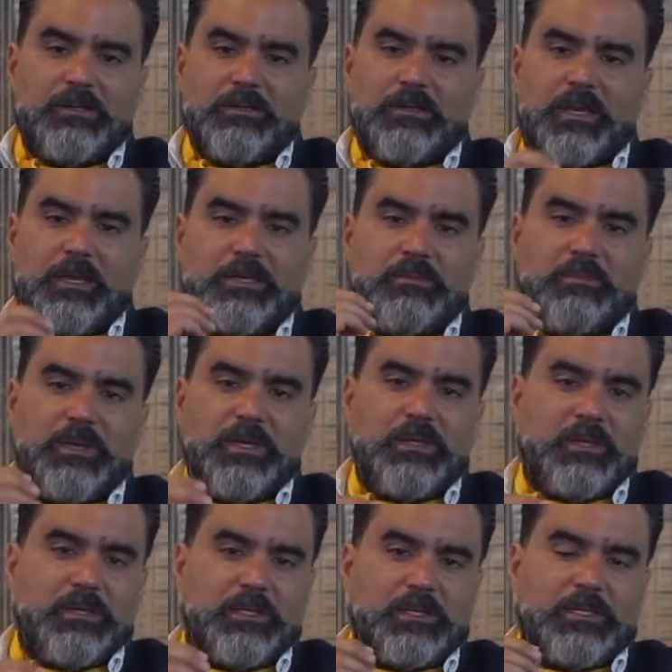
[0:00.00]
the
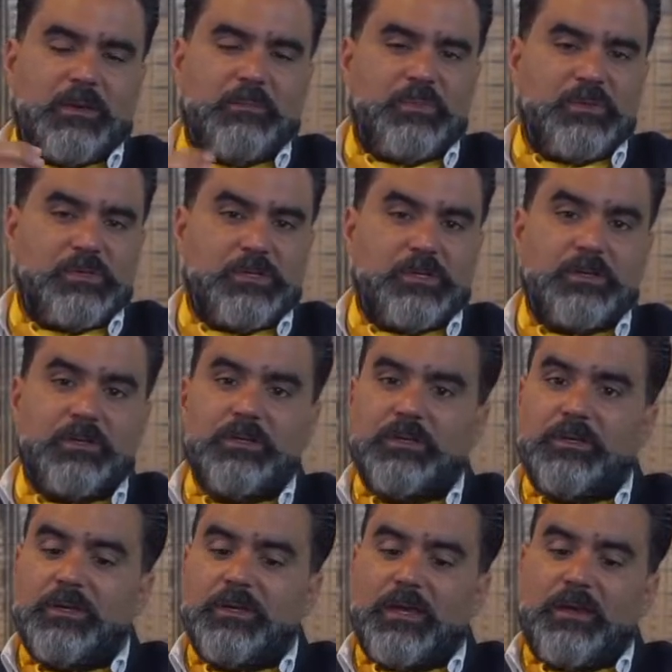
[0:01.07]
humidity, the temperature,
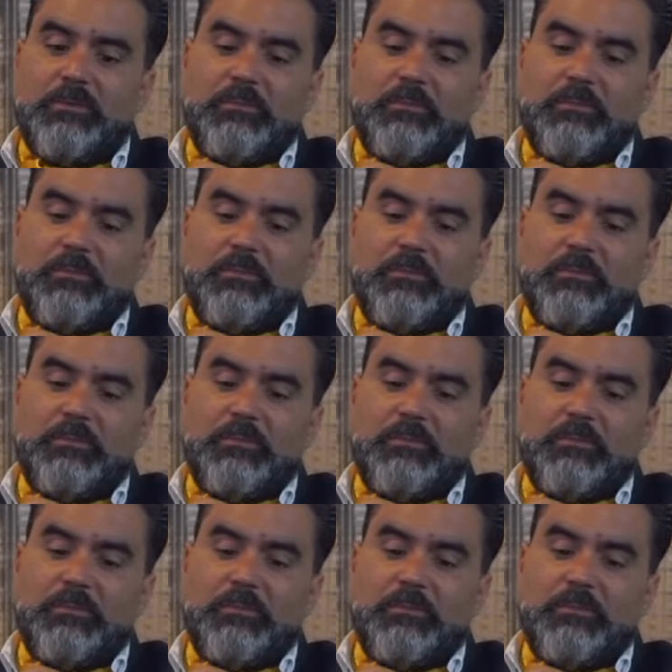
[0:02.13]
it